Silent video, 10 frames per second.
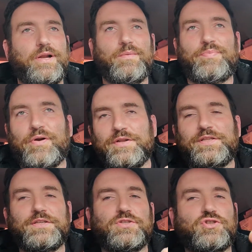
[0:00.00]
burning
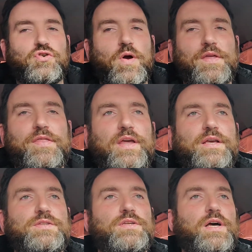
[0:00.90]
things, destroying
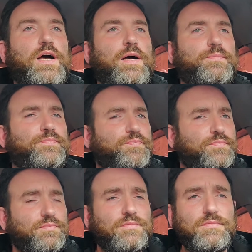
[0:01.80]
things.
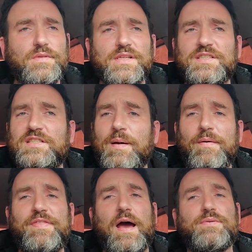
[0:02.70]
Some
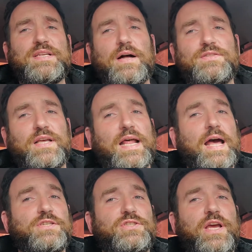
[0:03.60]
of that was outside
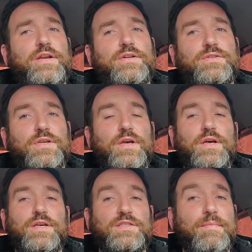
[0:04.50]
agitators.
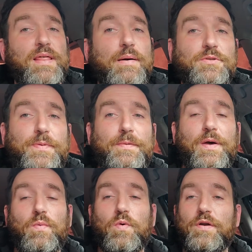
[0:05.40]
Some of that was people
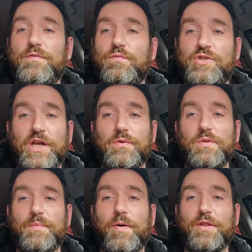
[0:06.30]
that weren't
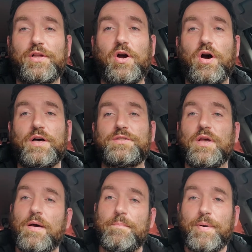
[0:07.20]
genuinely part of the cause.
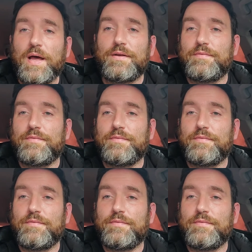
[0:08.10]
But,